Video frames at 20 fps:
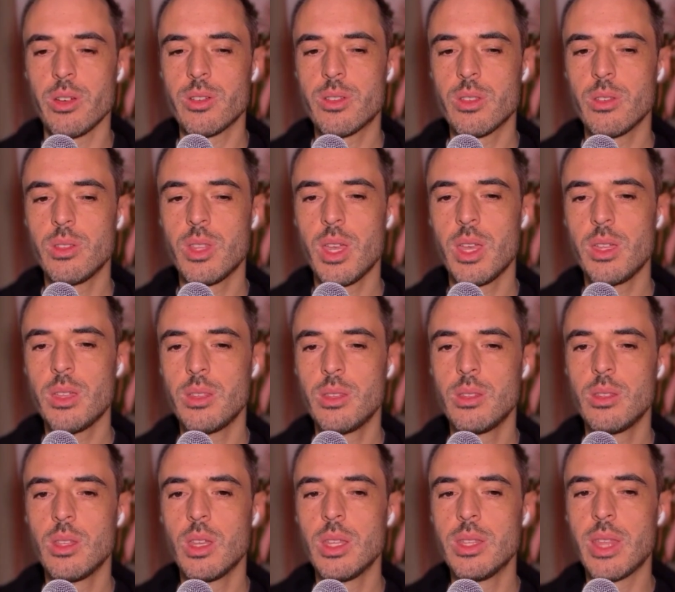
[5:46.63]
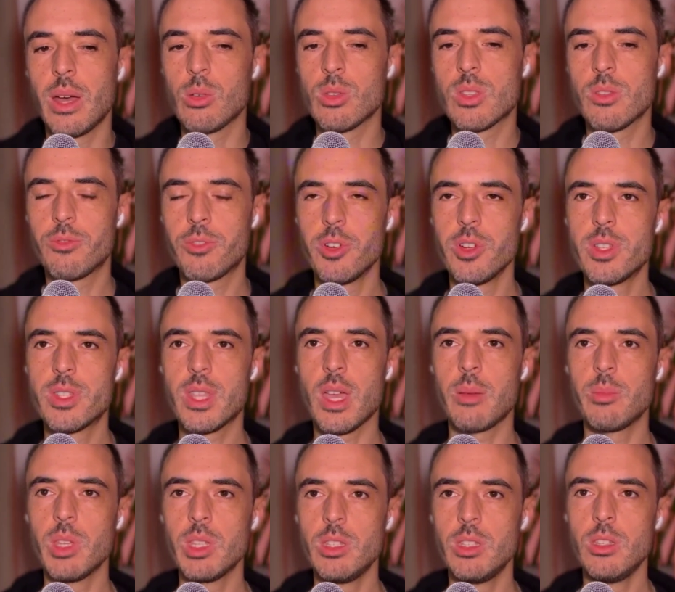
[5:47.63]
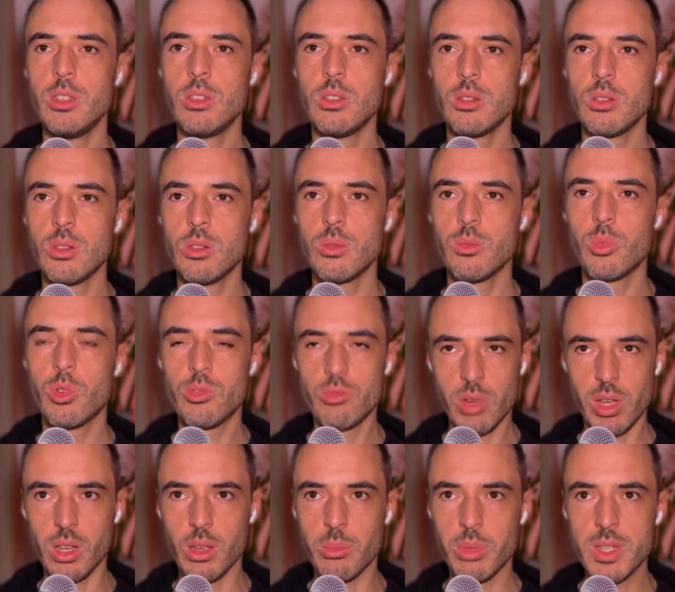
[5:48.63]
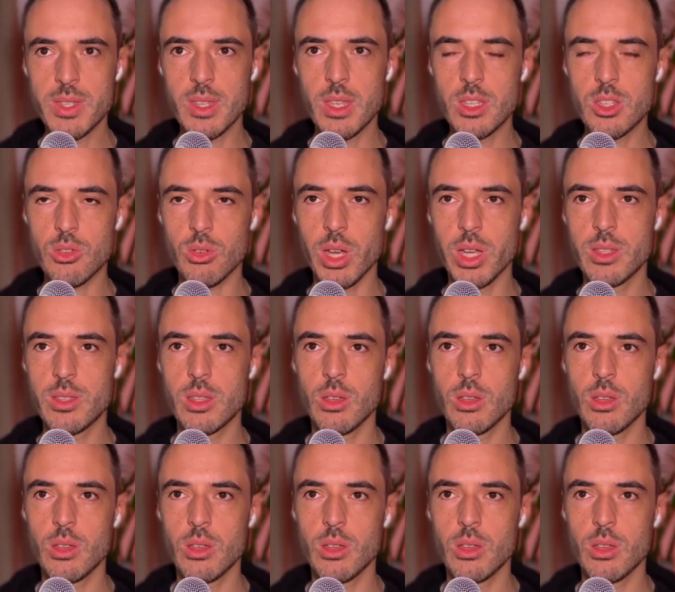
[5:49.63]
So then that was the first time that you were running a business, right?